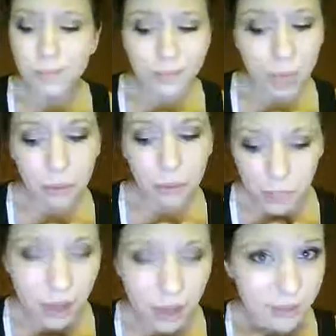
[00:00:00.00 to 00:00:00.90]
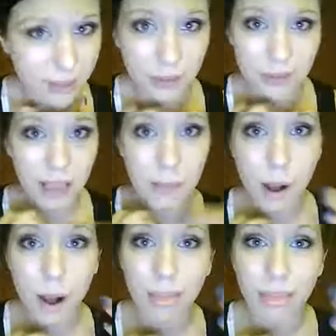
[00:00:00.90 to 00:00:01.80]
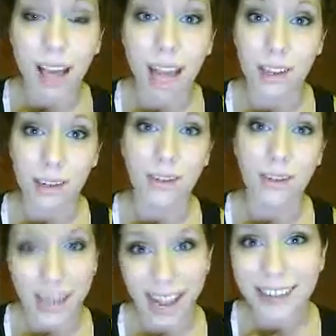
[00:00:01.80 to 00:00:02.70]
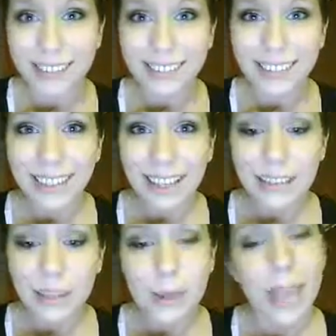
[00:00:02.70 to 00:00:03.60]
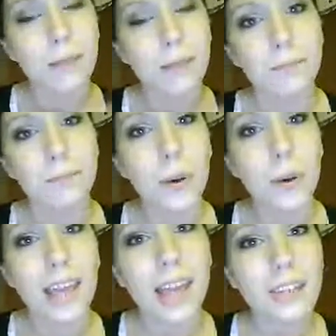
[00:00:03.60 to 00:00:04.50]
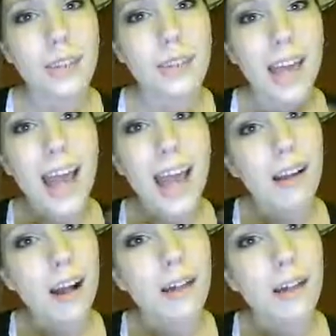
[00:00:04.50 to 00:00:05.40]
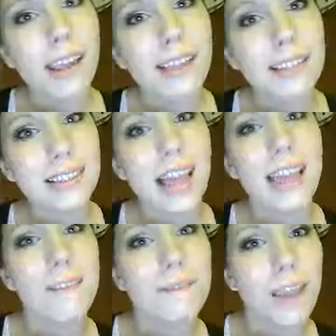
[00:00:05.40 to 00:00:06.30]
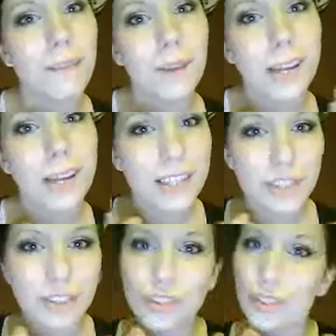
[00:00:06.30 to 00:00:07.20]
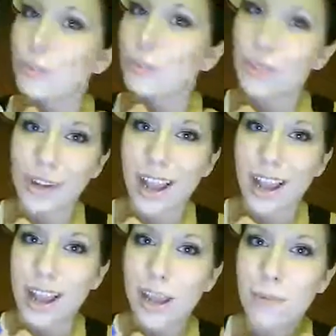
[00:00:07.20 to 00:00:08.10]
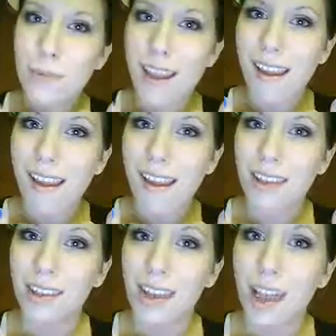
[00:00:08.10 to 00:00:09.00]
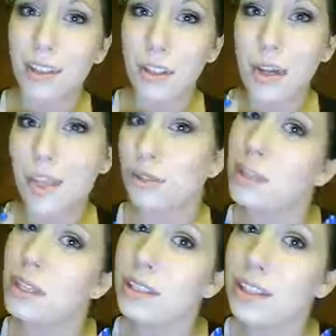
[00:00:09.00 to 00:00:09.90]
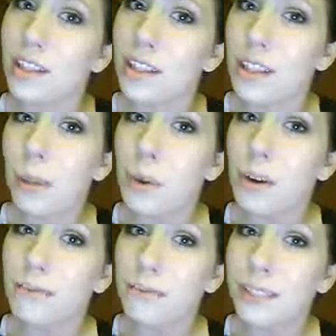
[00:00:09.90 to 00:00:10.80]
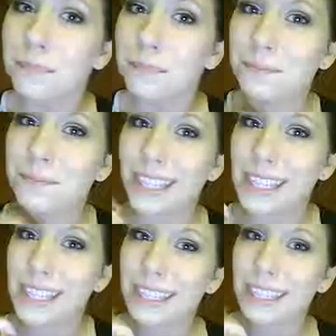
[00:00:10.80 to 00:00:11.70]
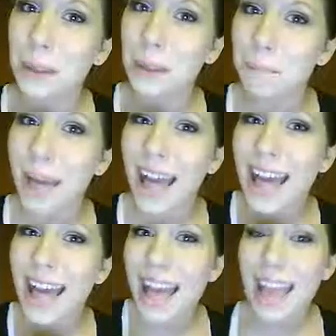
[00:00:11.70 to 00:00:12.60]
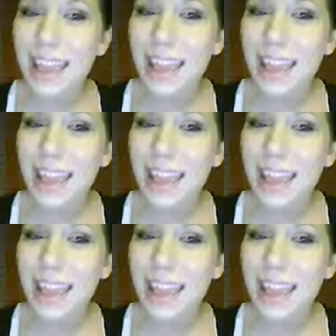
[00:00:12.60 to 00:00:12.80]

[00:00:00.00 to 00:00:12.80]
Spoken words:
That would be awesome because I'm on the hunt right now. So yeah, go ahead and do that. Comment, like, favorite, subscribe, and yeah, you guys will be seeing a lot more of me. Bye!